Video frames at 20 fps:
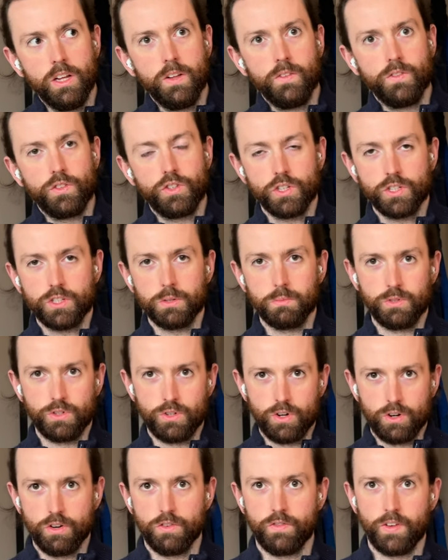just
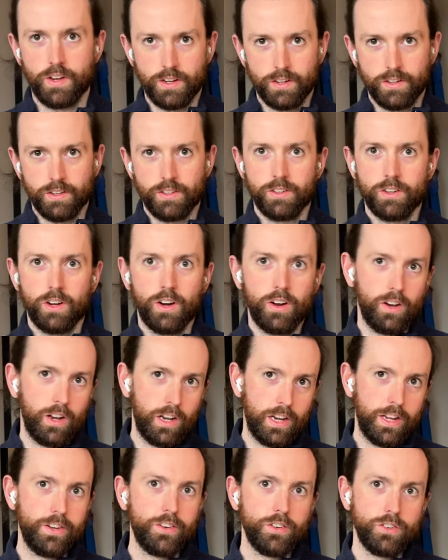observing how
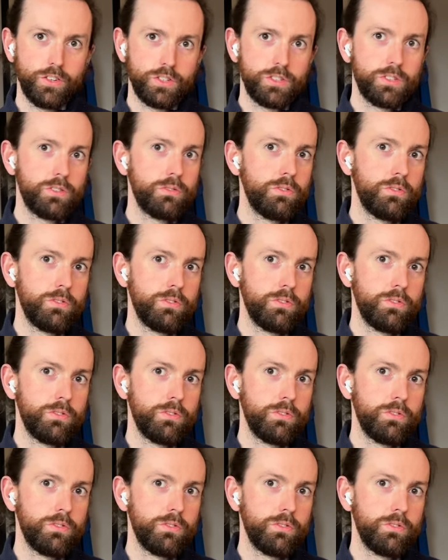leaders